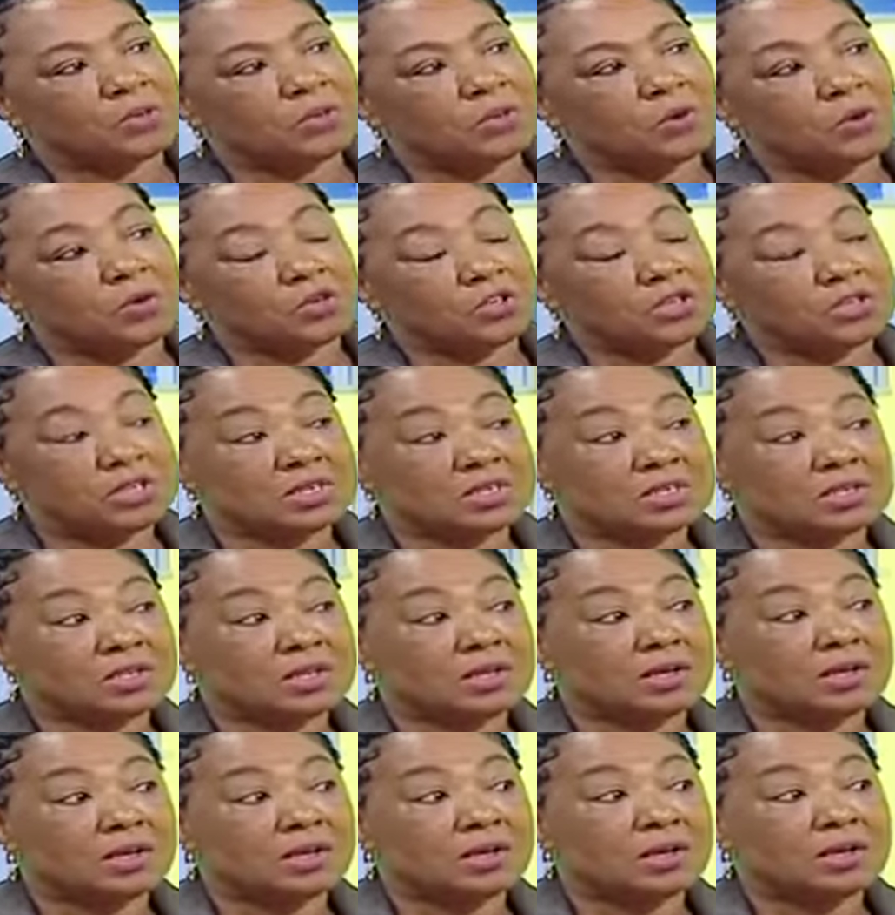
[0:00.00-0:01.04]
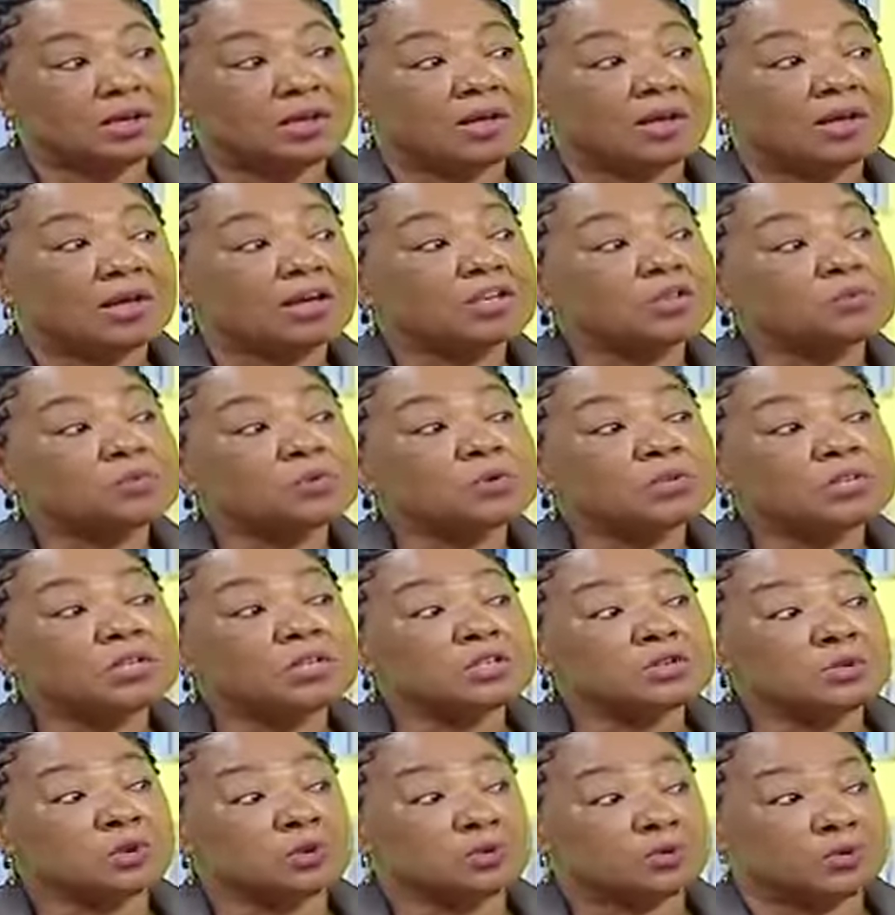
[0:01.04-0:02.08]
was launched this year mm-hmm. has put
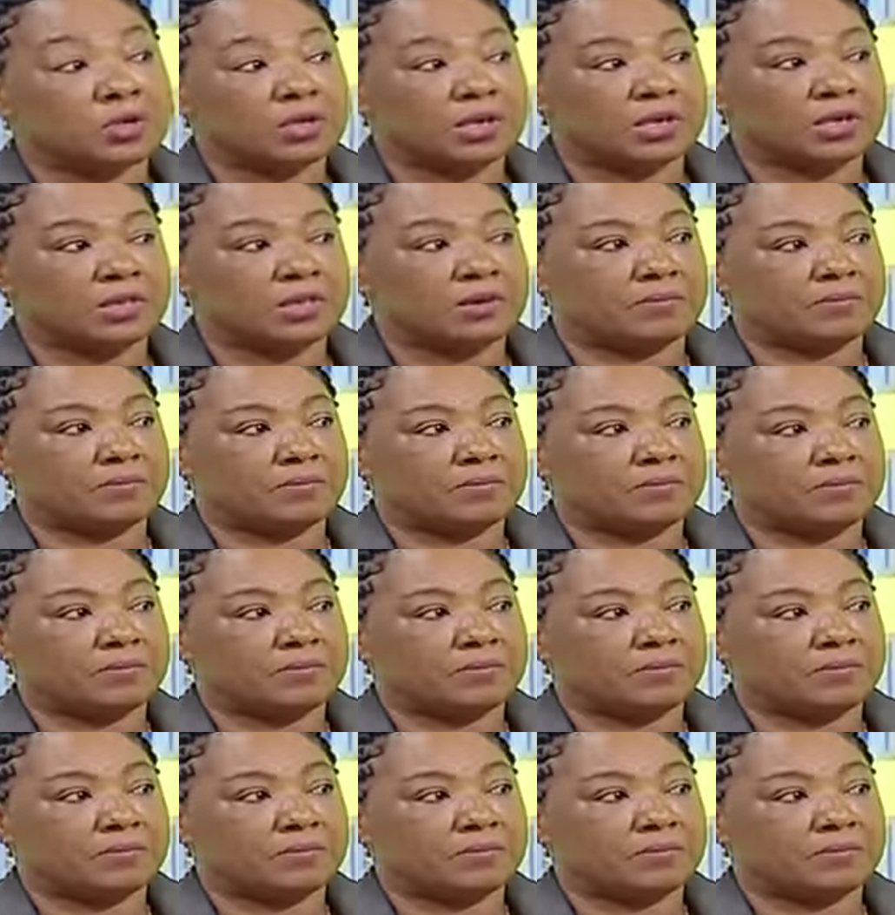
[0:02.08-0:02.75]
this all together.